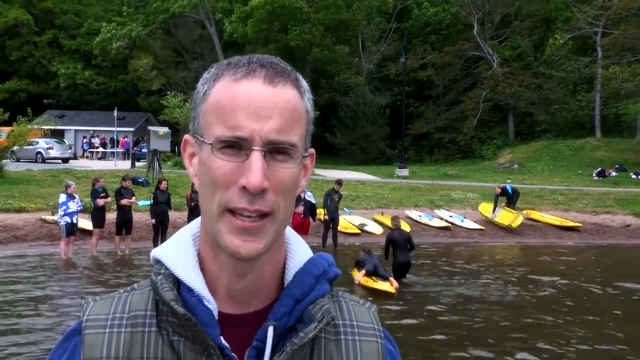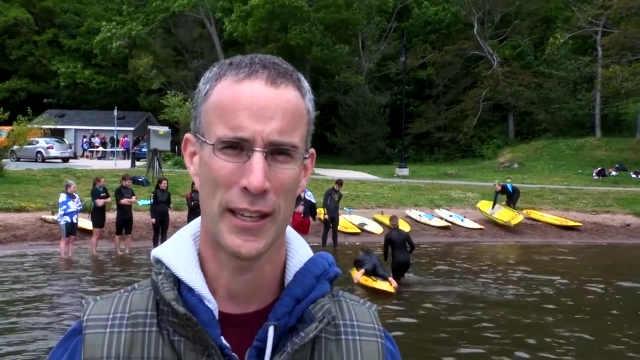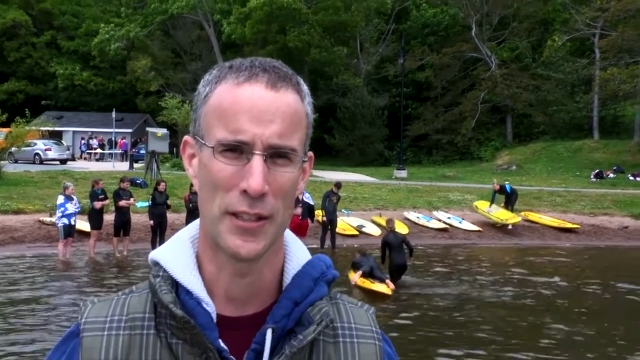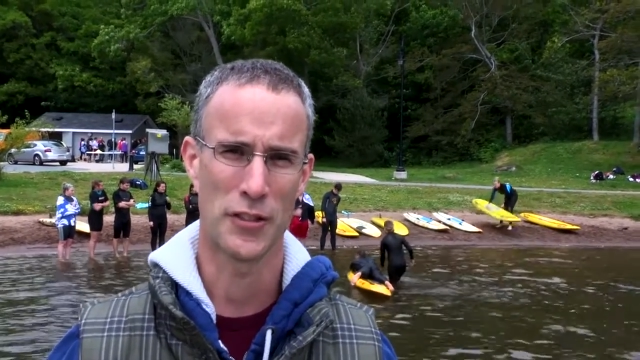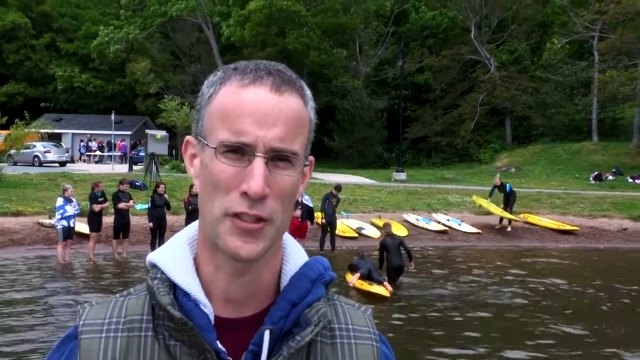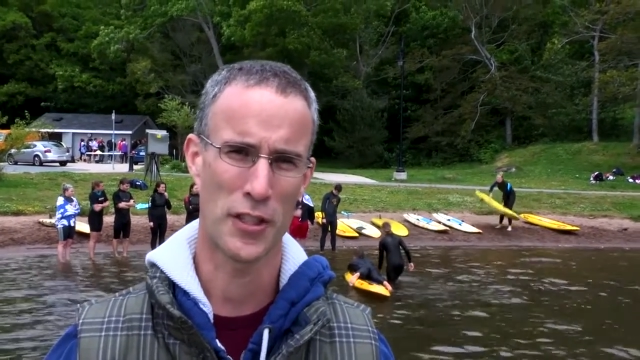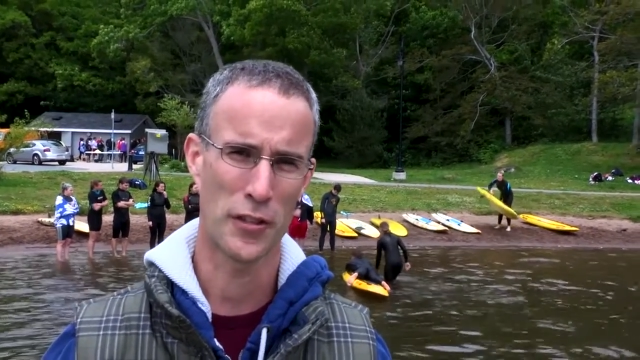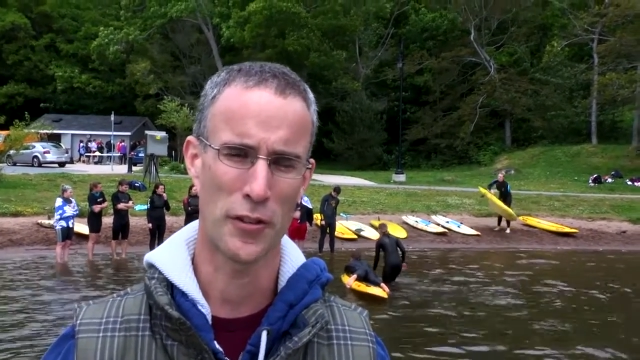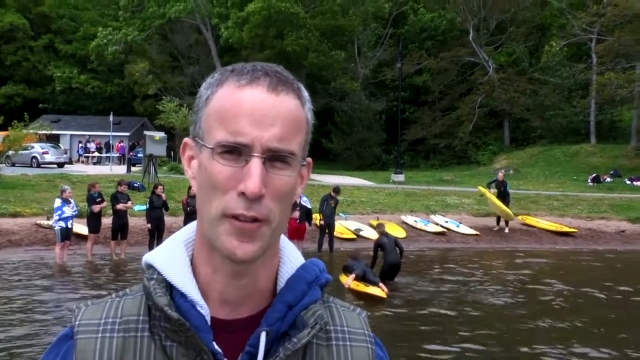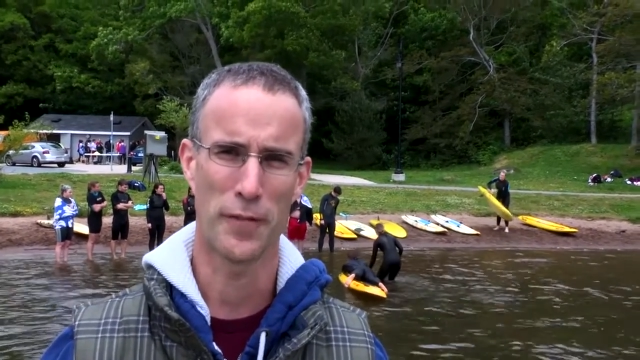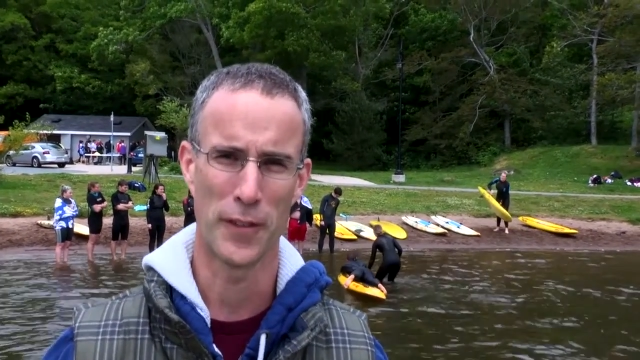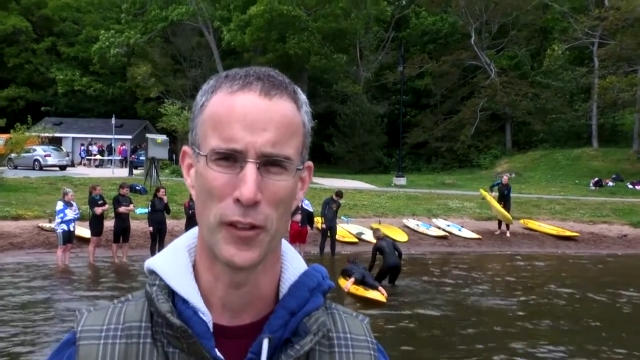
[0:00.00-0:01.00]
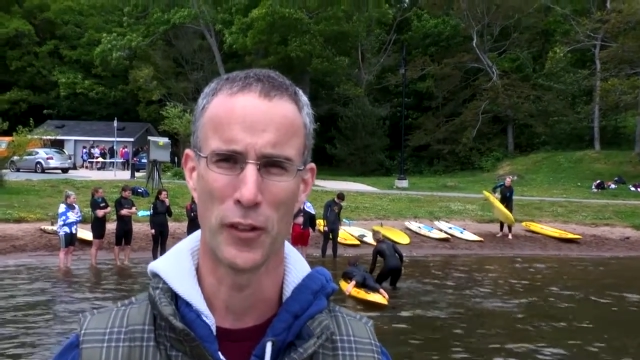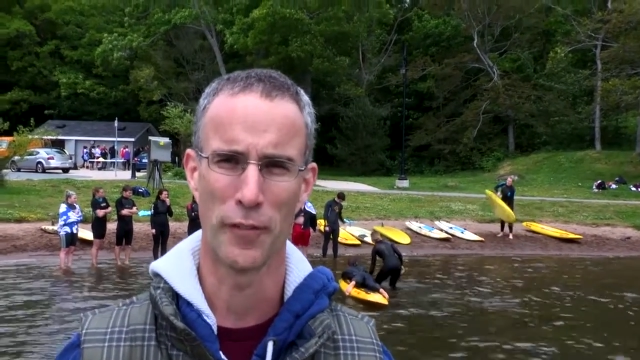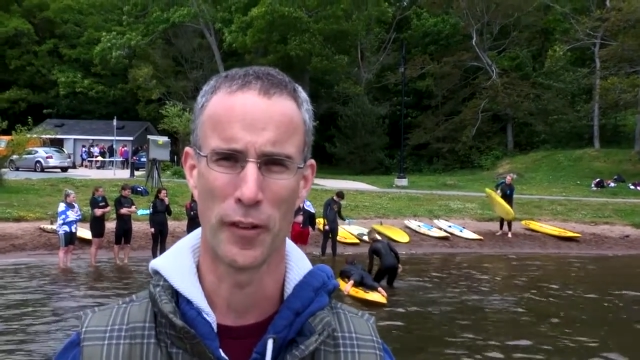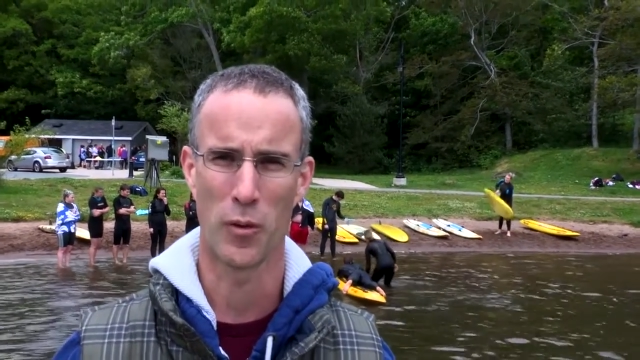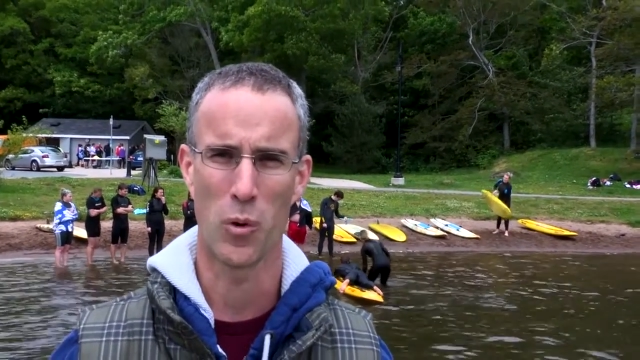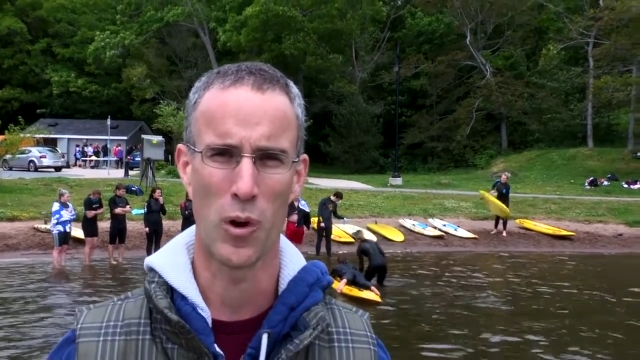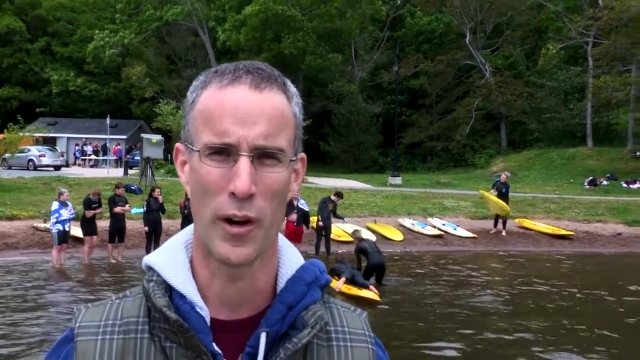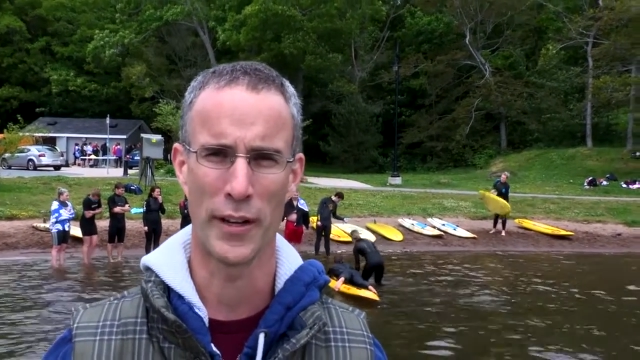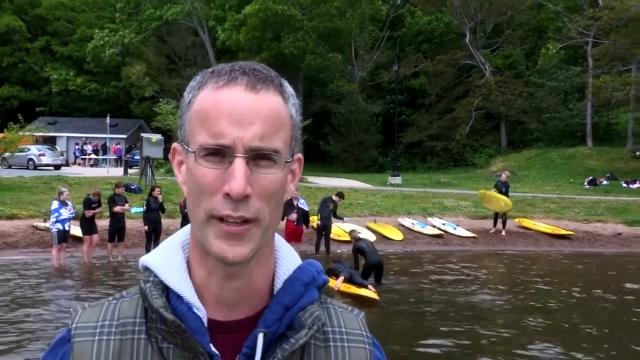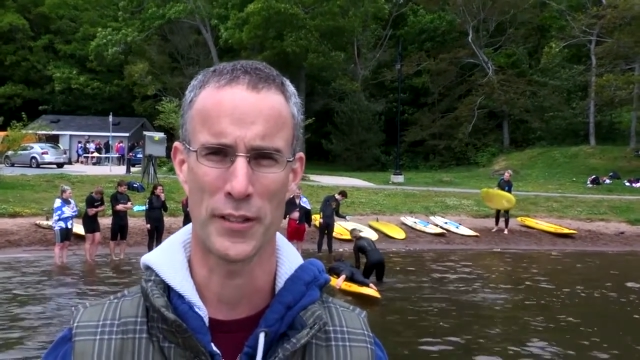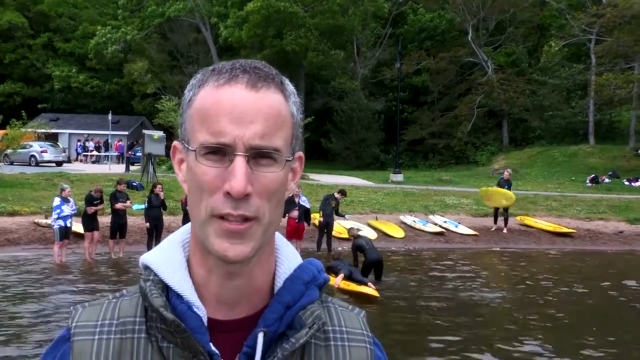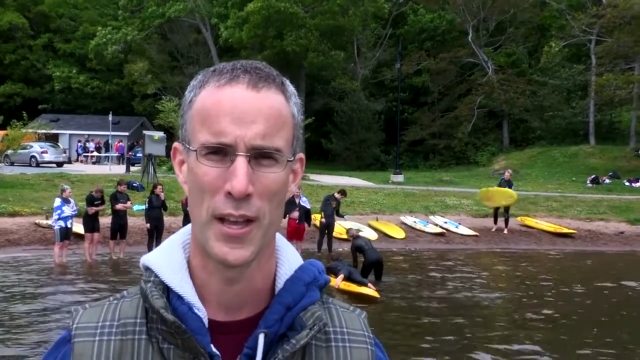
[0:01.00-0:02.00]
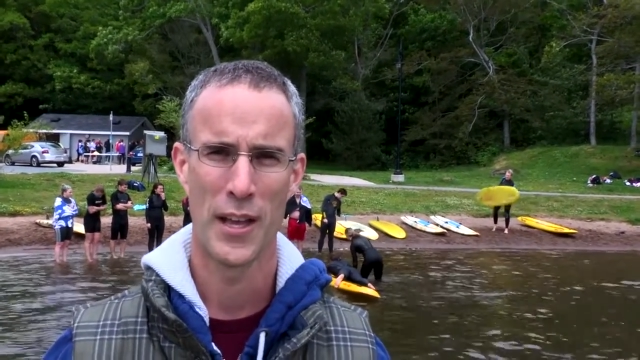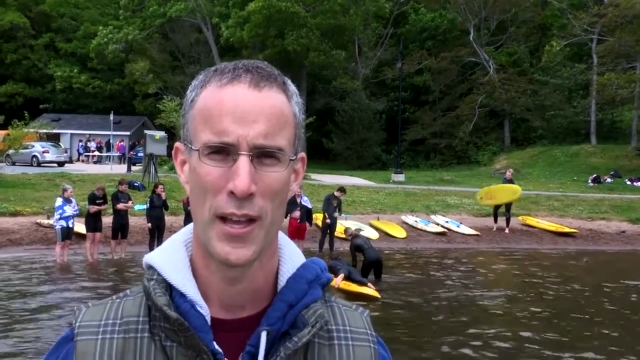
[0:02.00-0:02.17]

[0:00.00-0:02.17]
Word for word: consider the field of aquatics.